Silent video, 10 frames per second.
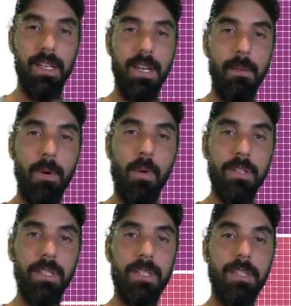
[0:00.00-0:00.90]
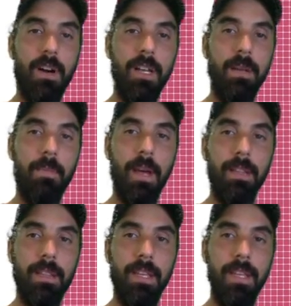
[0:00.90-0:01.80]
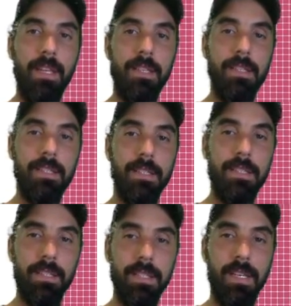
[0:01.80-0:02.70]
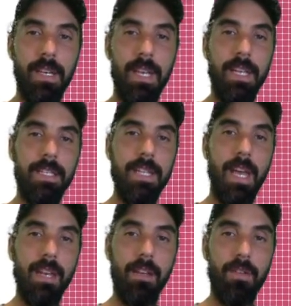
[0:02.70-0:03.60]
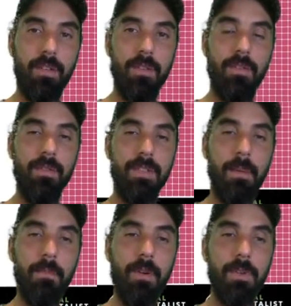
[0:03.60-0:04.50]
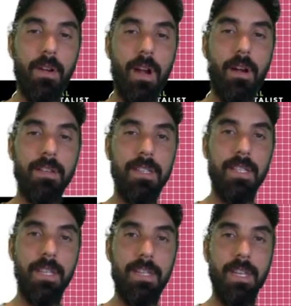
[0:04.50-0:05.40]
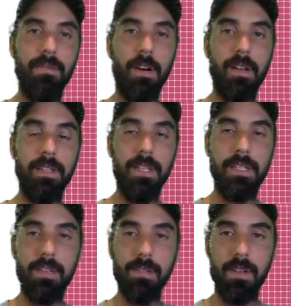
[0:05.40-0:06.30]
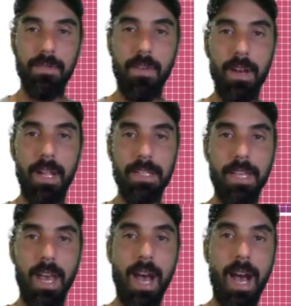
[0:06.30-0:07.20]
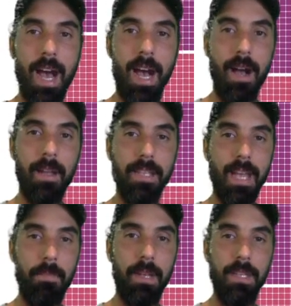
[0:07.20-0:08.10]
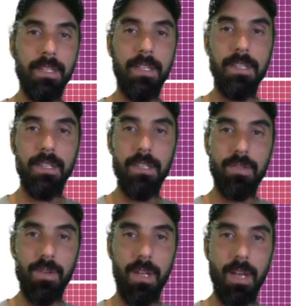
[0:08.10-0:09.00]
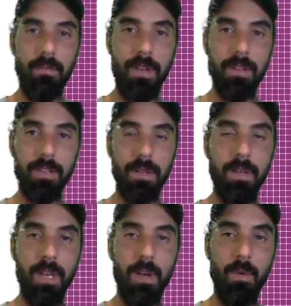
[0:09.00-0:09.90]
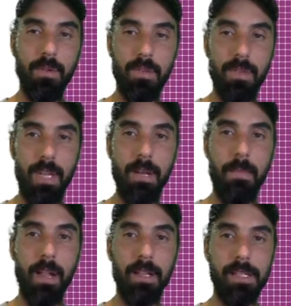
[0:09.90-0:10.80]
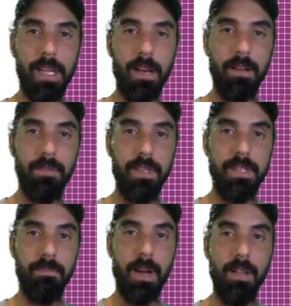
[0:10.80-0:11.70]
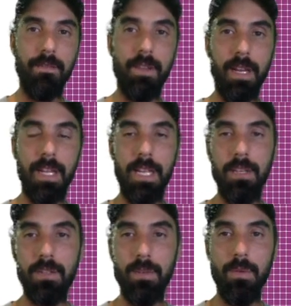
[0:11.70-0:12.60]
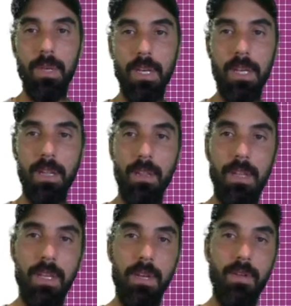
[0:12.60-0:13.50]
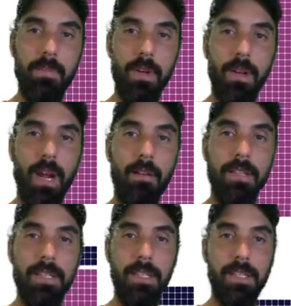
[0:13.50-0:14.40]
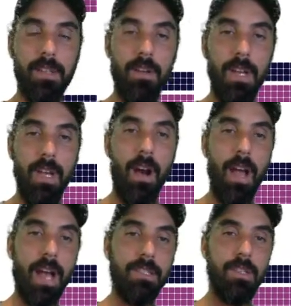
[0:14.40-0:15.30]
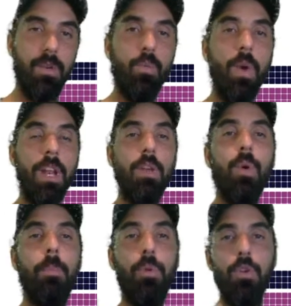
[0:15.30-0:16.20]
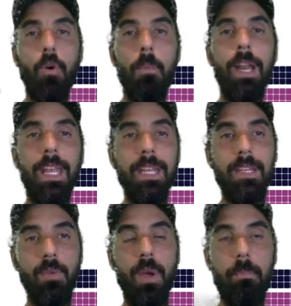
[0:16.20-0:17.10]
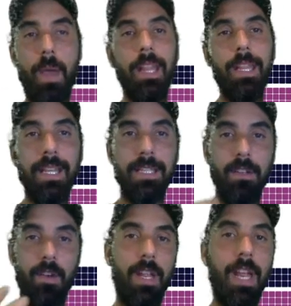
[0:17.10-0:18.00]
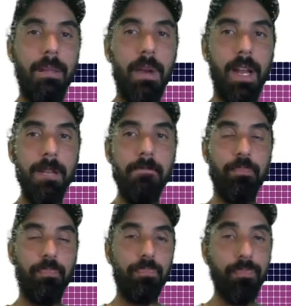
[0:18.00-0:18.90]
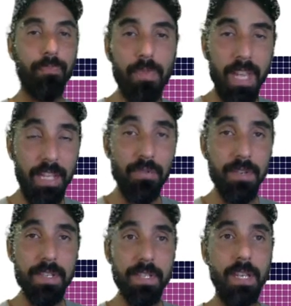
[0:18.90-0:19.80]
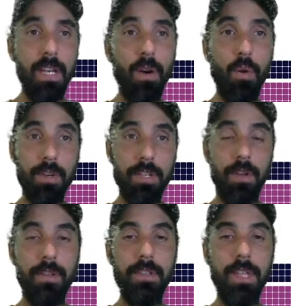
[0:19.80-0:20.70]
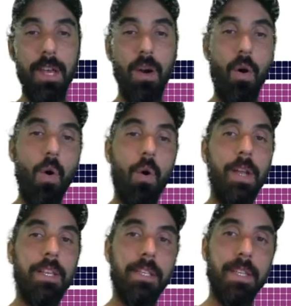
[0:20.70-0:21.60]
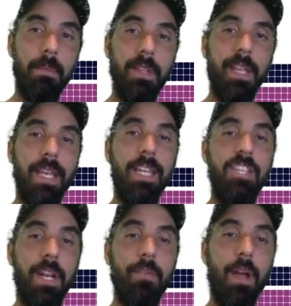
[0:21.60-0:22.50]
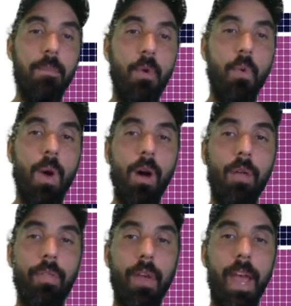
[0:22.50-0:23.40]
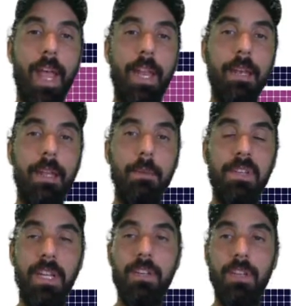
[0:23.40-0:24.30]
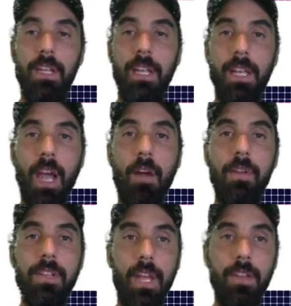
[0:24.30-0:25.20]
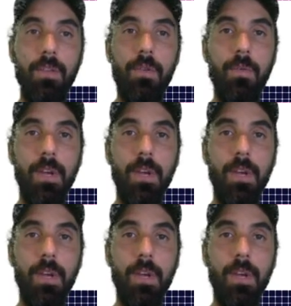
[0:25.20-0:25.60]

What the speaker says: But what's exciting about this is that some cryptocurrencies in the DeFi, decentralized finance, are tapping into this industry, and eventually we'll see a balance out of this money flooding into the cryptocurrencies. So I ask you, where do you want to put your money into? A bank that doesn't earn any money, interest or returns, or into something that can generate more wealth and potentially encourage a new